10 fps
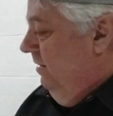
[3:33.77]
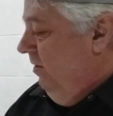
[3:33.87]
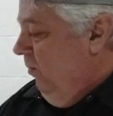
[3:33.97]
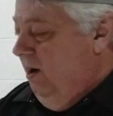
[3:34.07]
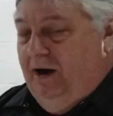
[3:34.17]

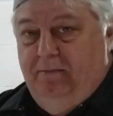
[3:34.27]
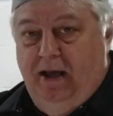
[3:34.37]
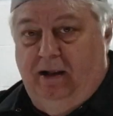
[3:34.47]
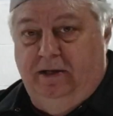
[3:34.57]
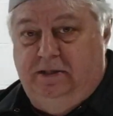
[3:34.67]
The one in the
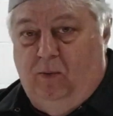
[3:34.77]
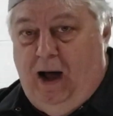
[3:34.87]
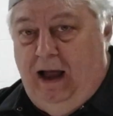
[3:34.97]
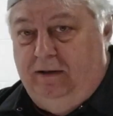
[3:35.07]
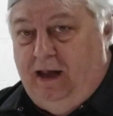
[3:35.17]
middle is the
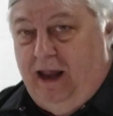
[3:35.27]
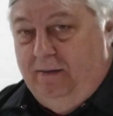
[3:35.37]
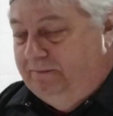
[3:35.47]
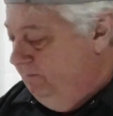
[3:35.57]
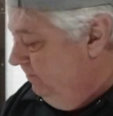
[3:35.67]
Wild
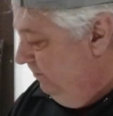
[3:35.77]
Game.